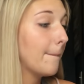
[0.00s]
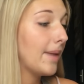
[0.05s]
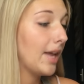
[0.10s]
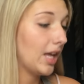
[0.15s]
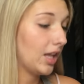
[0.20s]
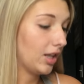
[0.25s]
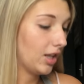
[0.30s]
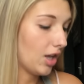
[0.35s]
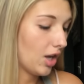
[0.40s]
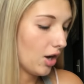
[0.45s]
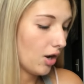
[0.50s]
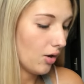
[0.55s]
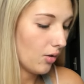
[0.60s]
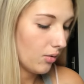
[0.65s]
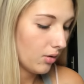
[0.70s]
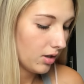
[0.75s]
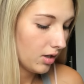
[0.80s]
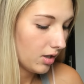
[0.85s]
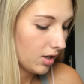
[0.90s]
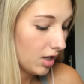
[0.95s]

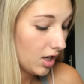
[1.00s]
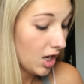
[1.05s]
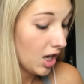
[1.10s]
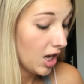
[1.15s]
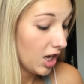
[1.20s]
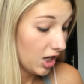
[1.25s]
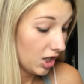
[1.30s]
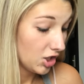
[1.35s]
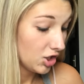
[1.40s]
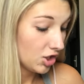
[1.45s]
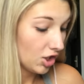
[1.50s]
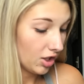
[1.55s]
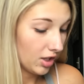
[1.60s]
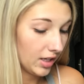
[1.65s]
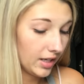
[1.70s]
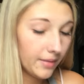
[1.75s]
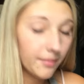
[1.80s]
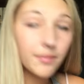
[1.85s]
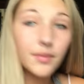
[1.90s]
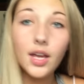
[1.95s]
pillow is
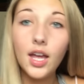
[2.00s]
dirty,